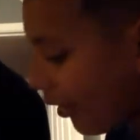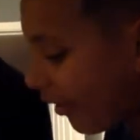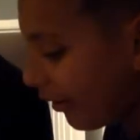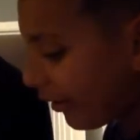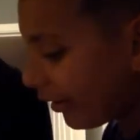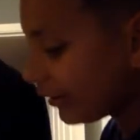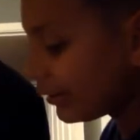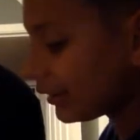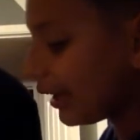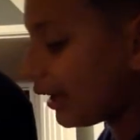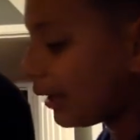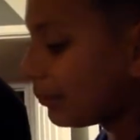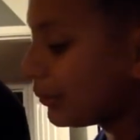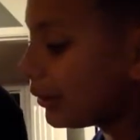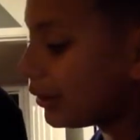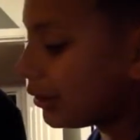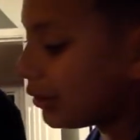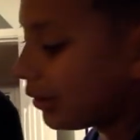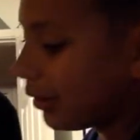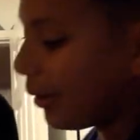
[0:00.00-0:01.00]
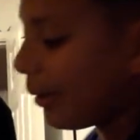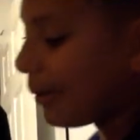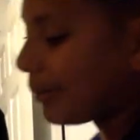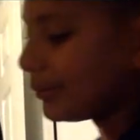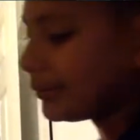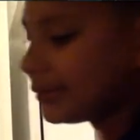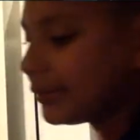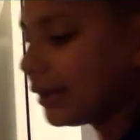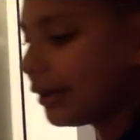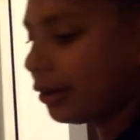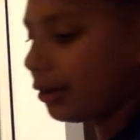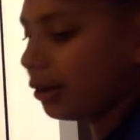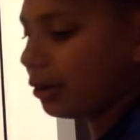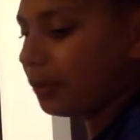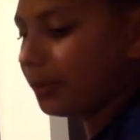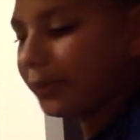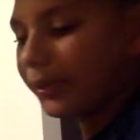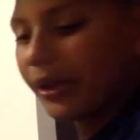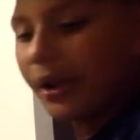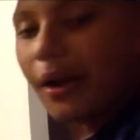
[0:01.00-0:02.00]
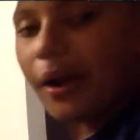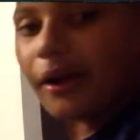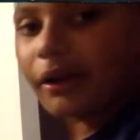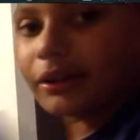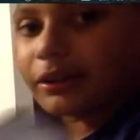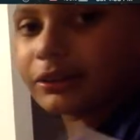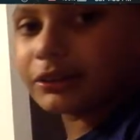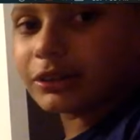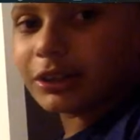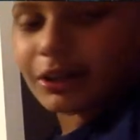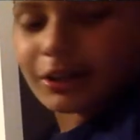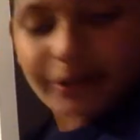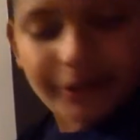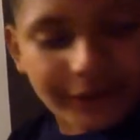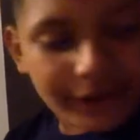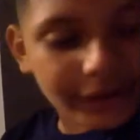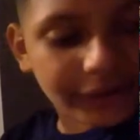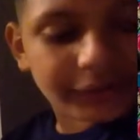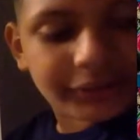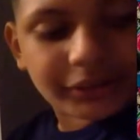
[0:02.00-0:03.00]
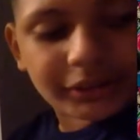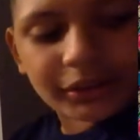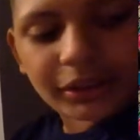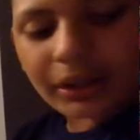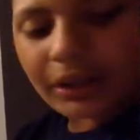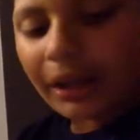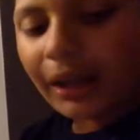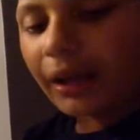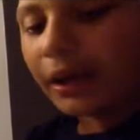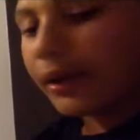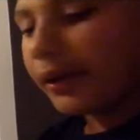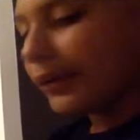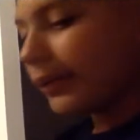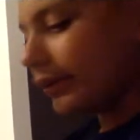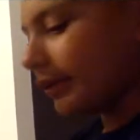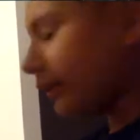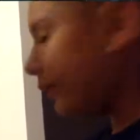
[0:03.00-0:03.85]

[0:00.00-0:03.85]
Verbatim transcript: I, I'm an. Show them that. Hey, you guys.